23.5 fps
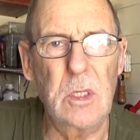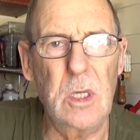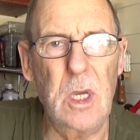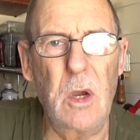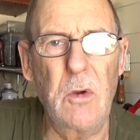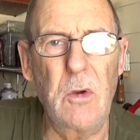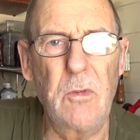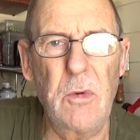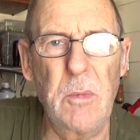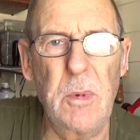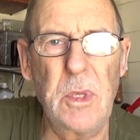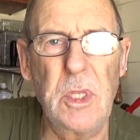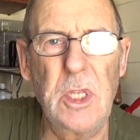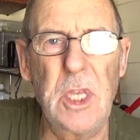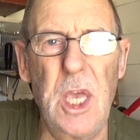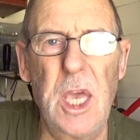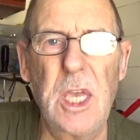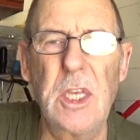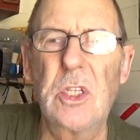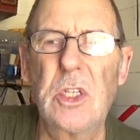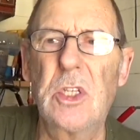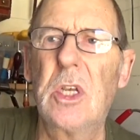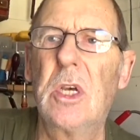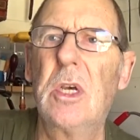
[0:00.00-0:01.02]
go for my
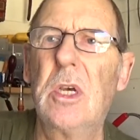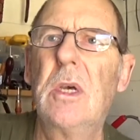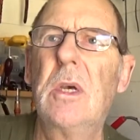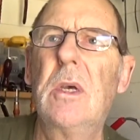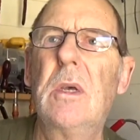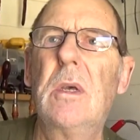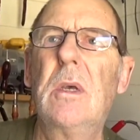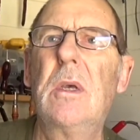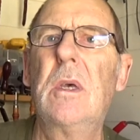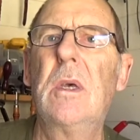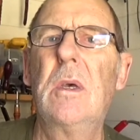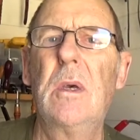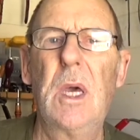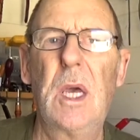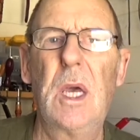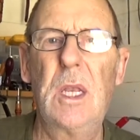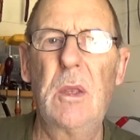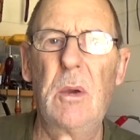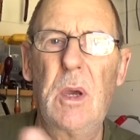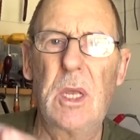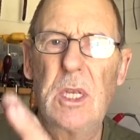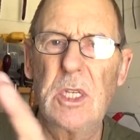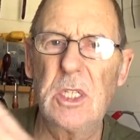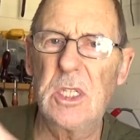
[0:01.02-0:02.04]
test.
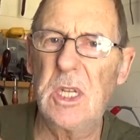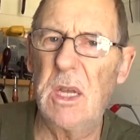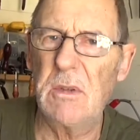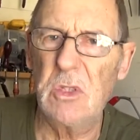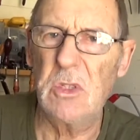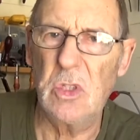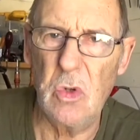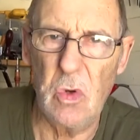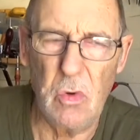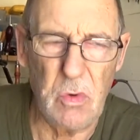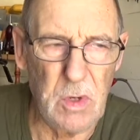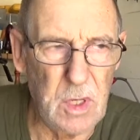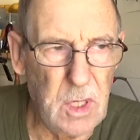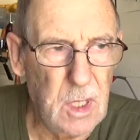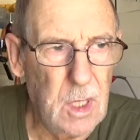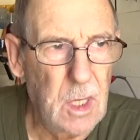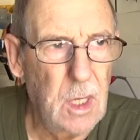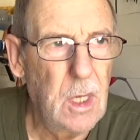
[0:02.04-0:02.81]
Anyway, that's another story.